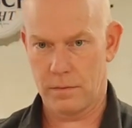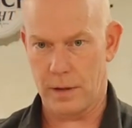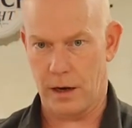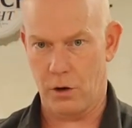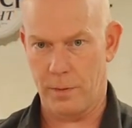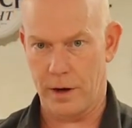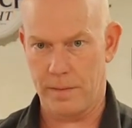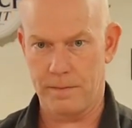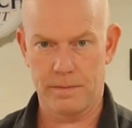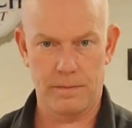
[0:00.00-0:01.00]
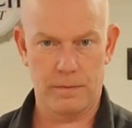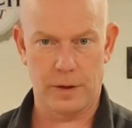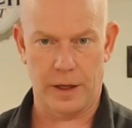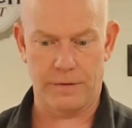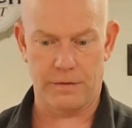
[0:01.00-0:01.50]
that'll open up,
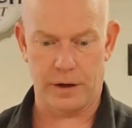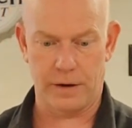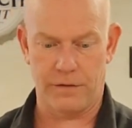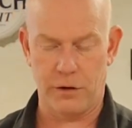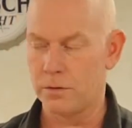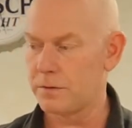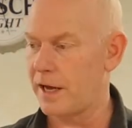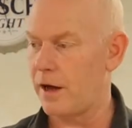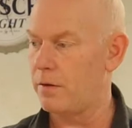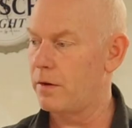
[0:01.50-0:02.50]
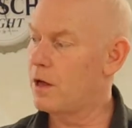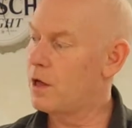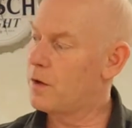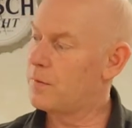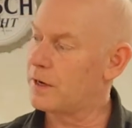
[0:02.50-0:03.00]
let the freaking fumes out,
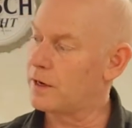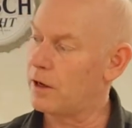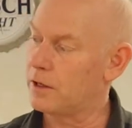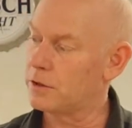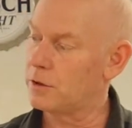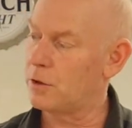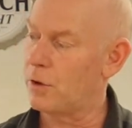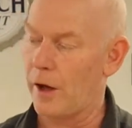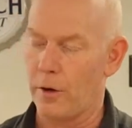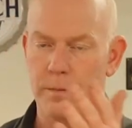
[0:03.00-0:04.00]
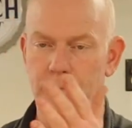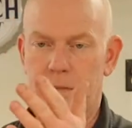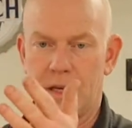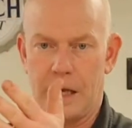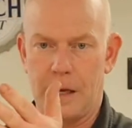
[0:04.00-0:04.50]
but it also help
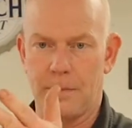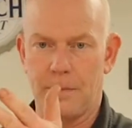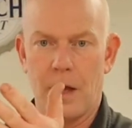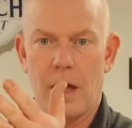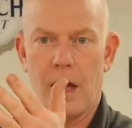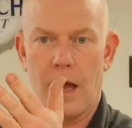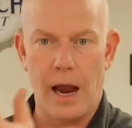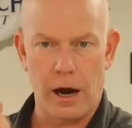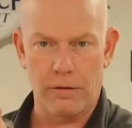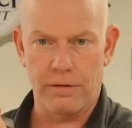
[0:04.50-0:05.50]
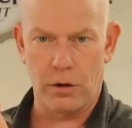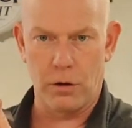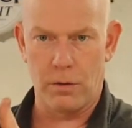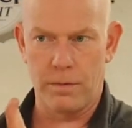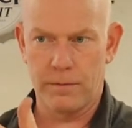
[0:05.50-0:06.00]
keep
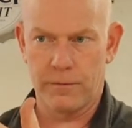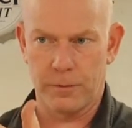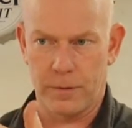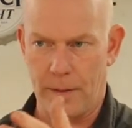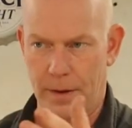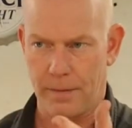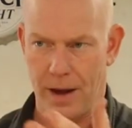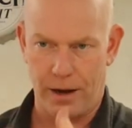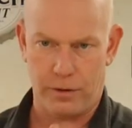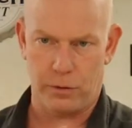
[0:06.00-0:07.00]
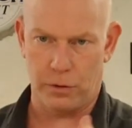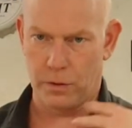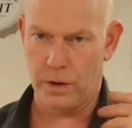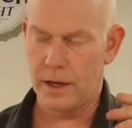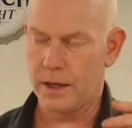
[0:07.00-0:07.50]
airflow from coming back
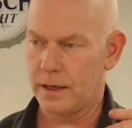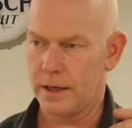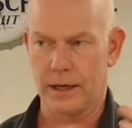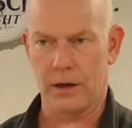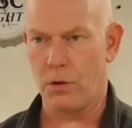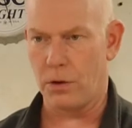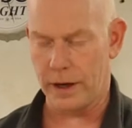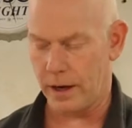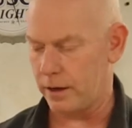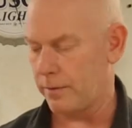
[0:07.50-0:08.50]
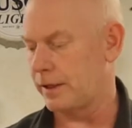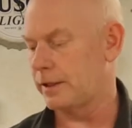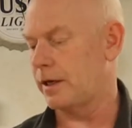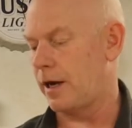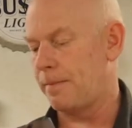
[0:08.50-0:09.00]
through, getting cold air into my
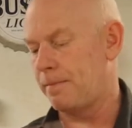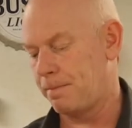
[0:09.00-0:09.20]
shop.